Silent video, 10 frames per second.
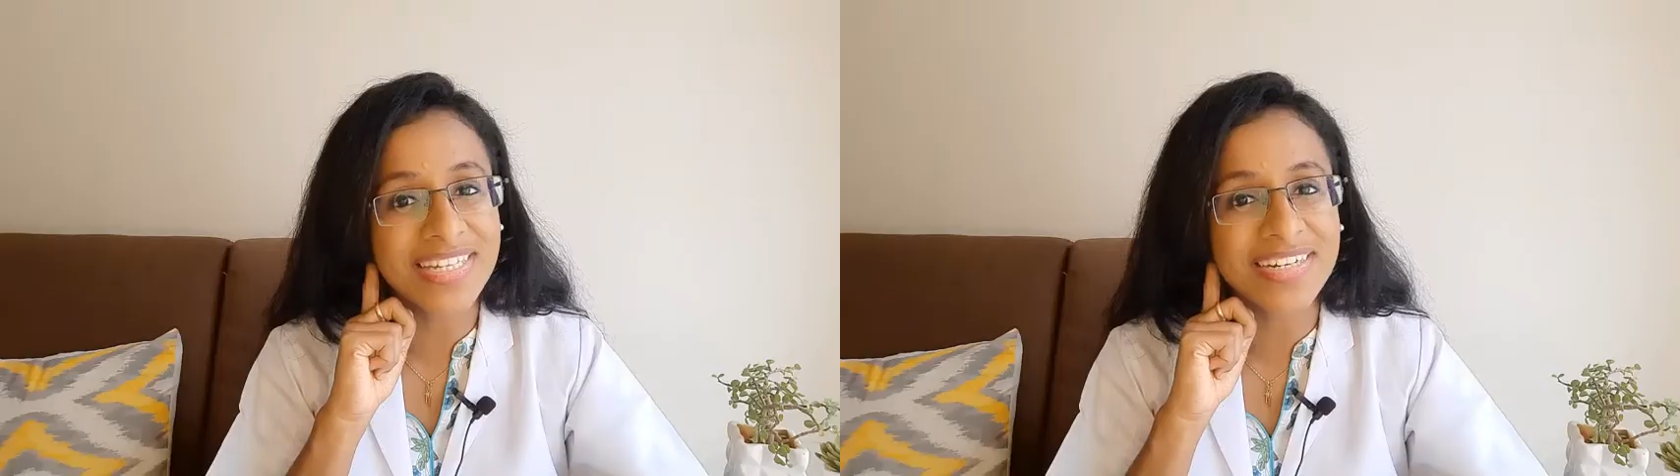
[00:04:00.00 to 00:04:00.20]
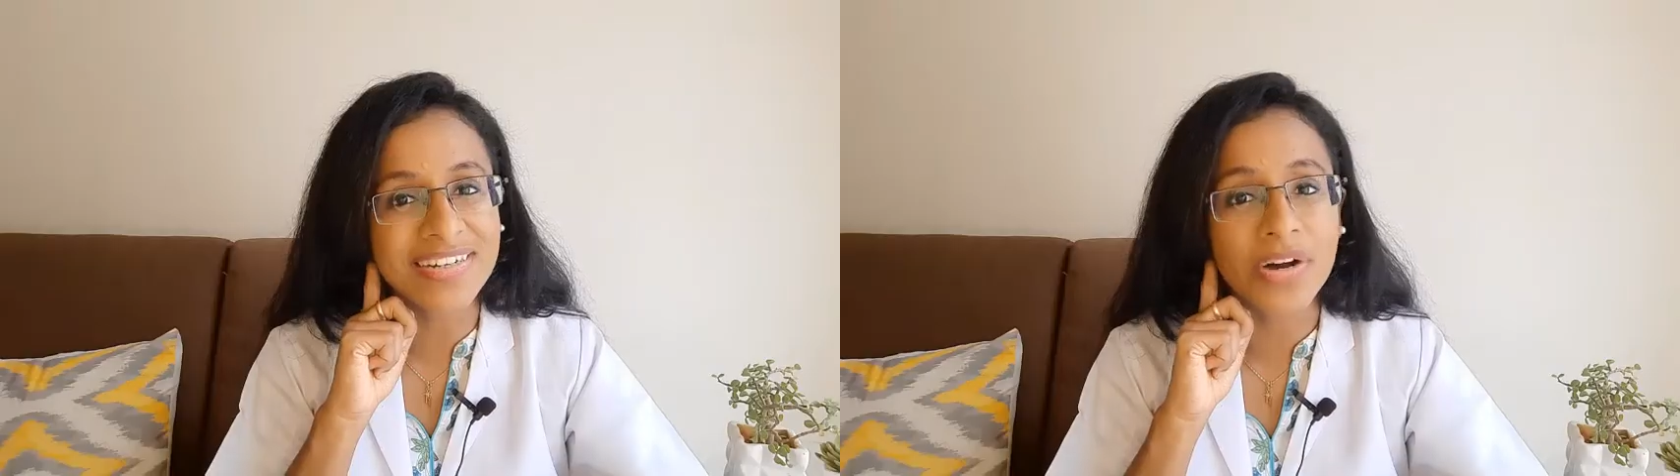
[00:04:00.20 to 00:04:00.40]

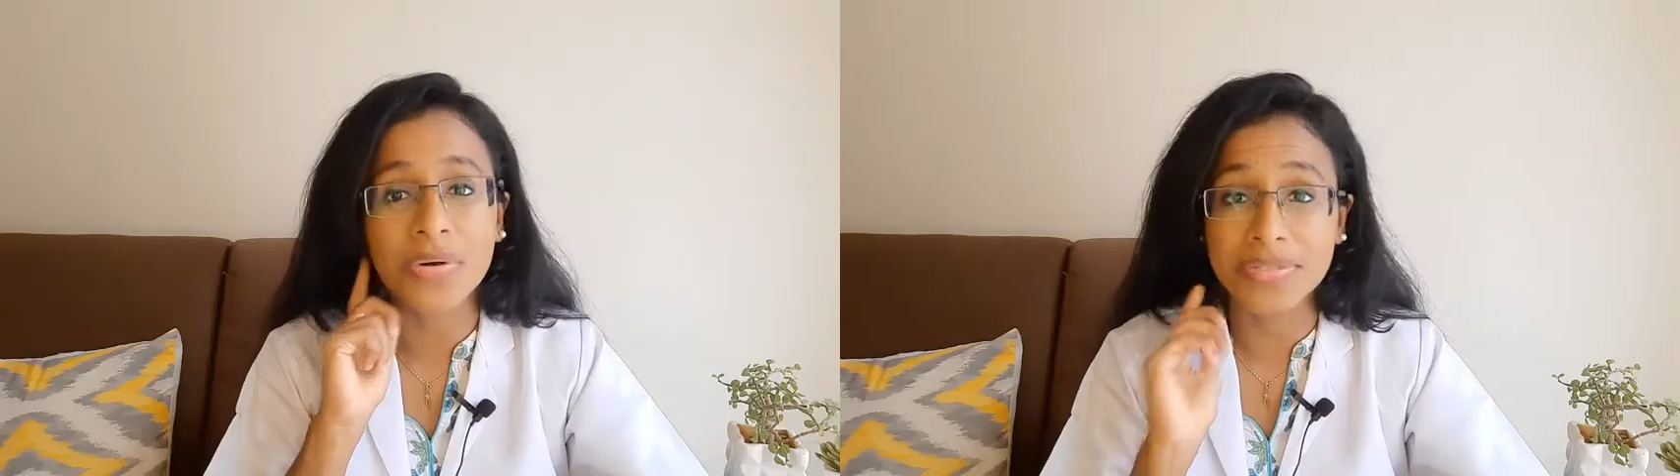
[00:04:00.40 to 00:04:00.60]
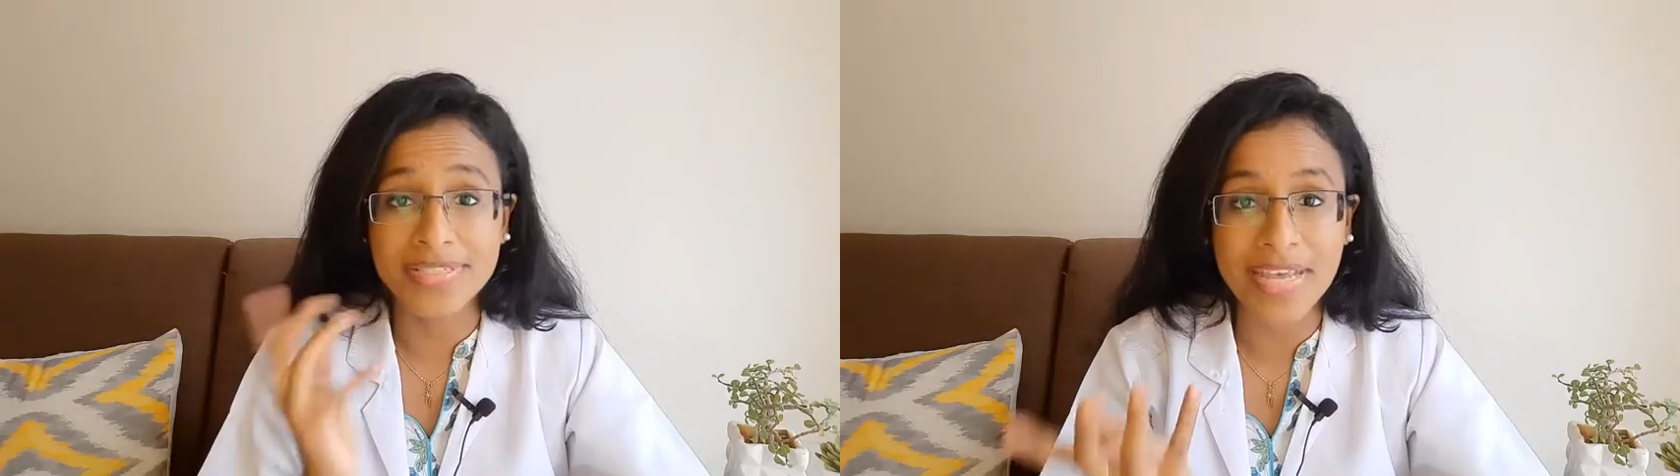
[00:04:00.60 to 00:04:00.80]
ear
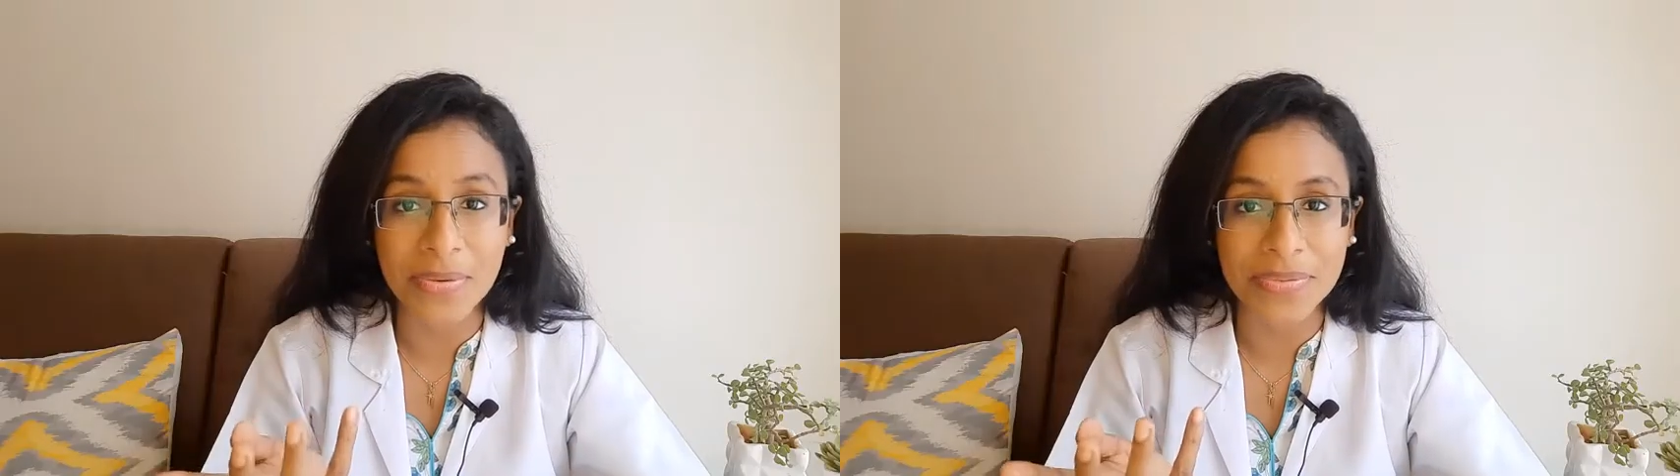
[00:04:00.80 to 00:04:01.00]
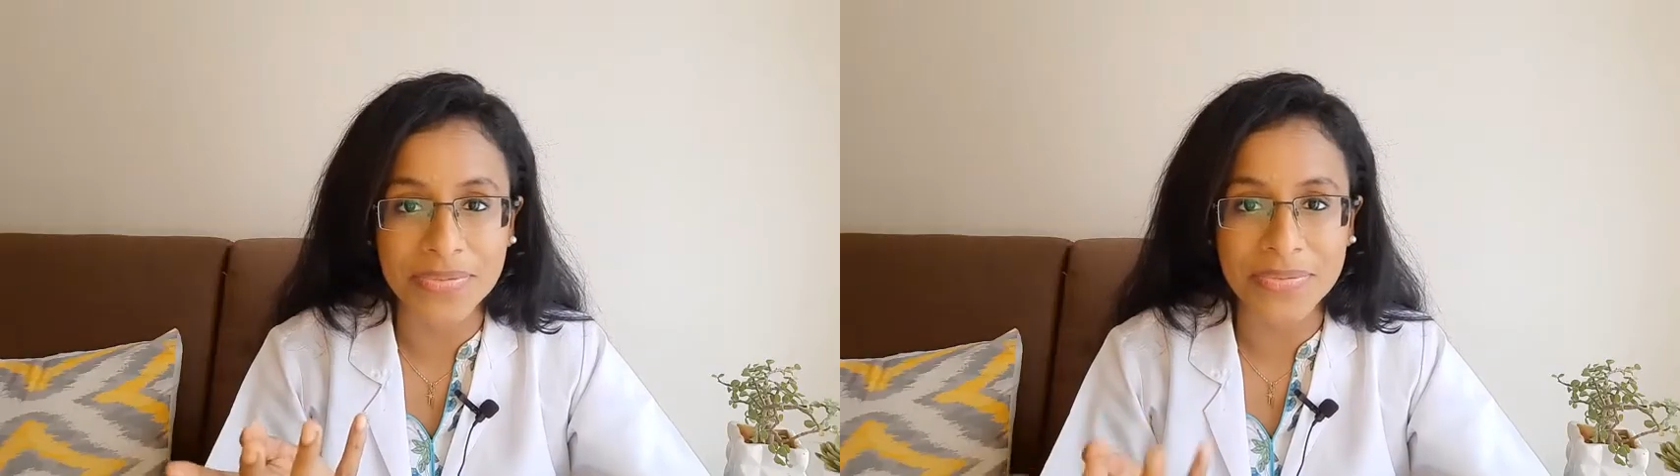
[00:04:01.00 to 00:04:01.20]
or
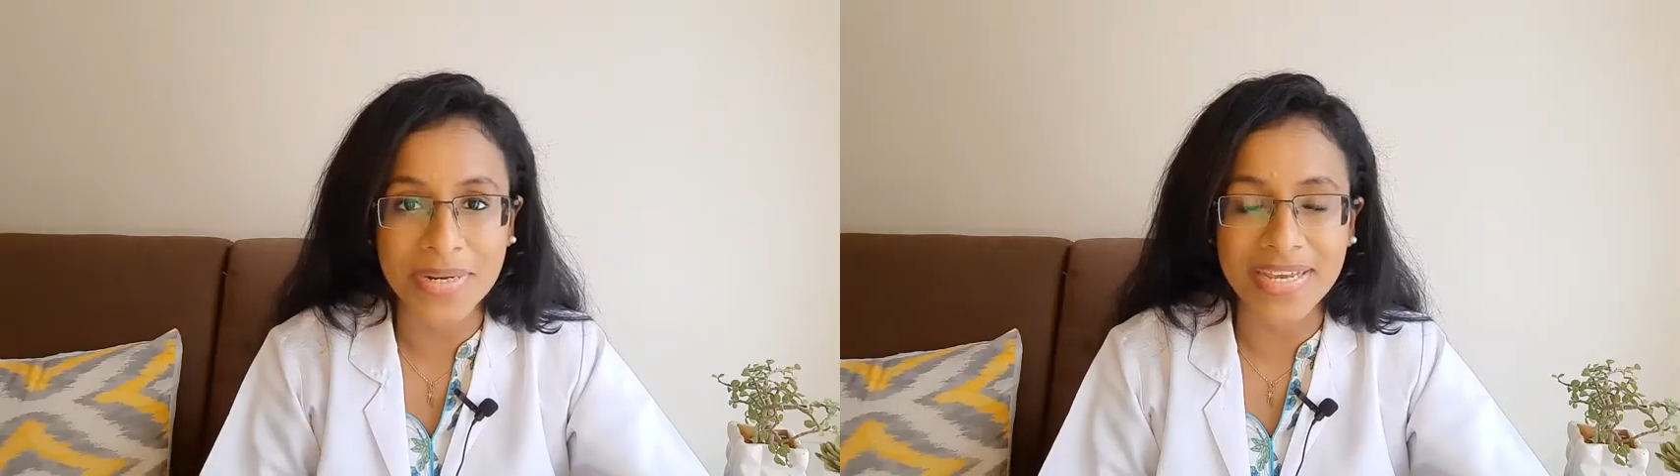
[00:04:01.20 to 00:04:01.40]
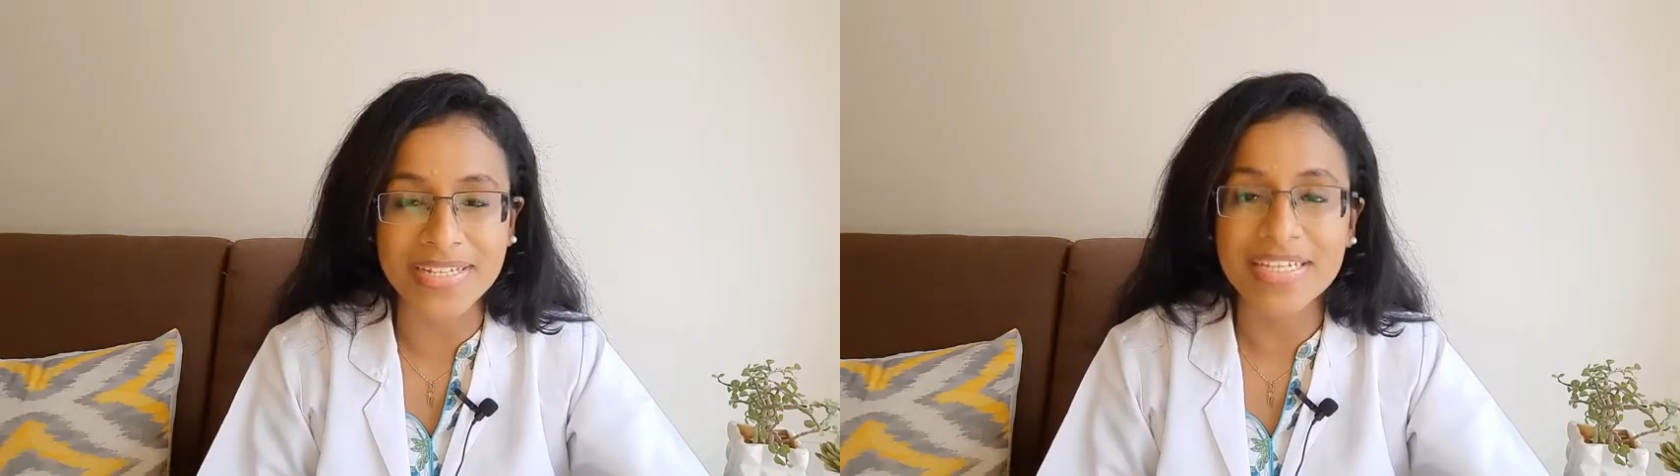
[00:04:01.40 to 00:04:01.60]
sound,
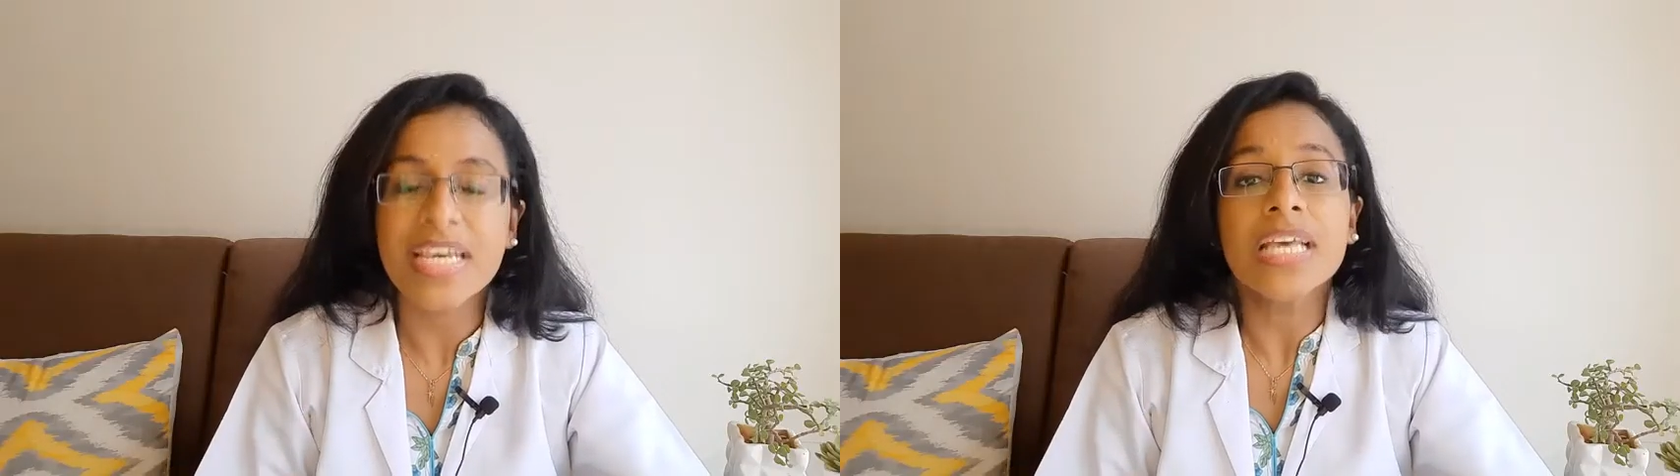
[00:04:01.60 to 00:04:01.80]
right?